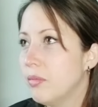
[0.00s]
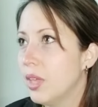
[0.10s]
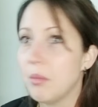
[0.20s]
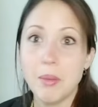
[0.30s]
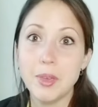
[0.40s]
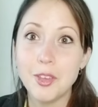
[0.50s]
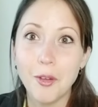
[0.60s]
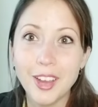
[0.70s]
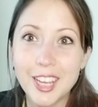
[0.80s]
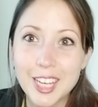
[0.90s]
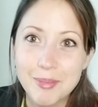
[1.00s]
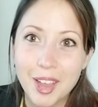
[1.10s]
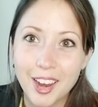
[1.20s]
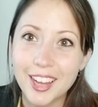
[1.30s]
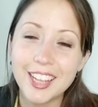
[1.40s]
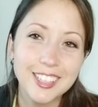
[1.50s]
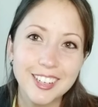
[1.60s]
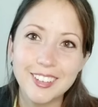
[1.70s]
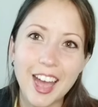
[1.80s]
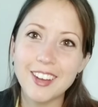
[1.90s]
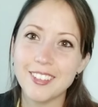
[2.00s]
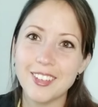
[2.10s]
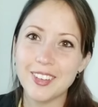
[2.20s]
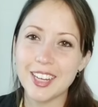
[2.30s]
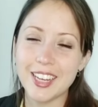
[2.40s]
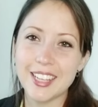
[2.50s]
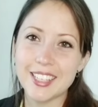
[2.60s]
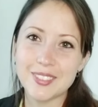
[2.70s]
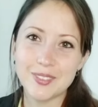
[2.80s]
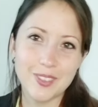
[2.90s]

Maybe you're getting married, I don't know what it is,